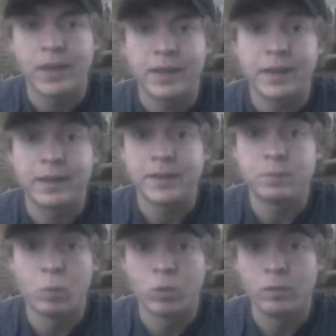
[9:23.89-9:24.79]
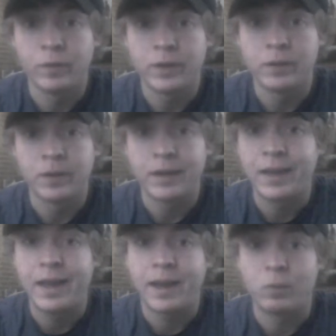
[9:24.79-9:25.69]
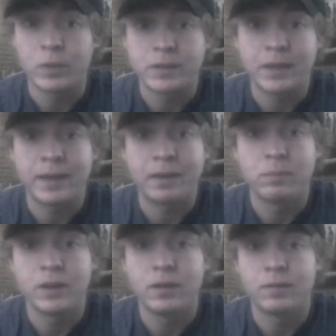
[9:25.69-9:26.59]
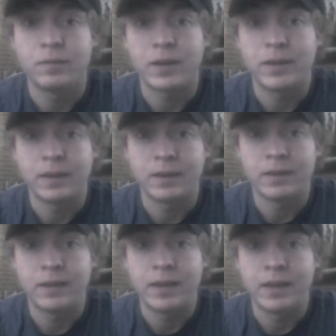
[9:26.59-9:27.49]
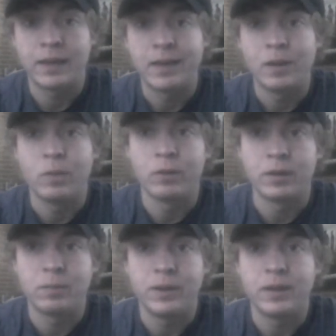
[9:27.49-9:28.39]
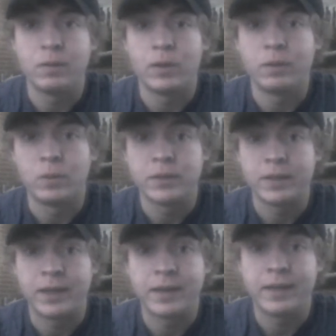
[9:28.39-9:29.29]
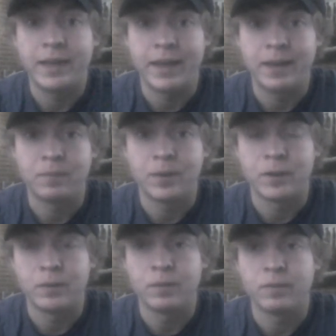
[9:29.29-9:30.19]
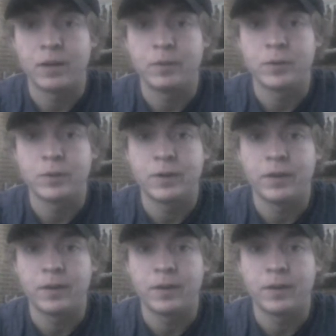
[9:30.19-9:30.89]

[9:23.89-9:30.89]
Get a nice moral victory, and once again, I believe at the end of the day, we're gonna be once again a game under 500,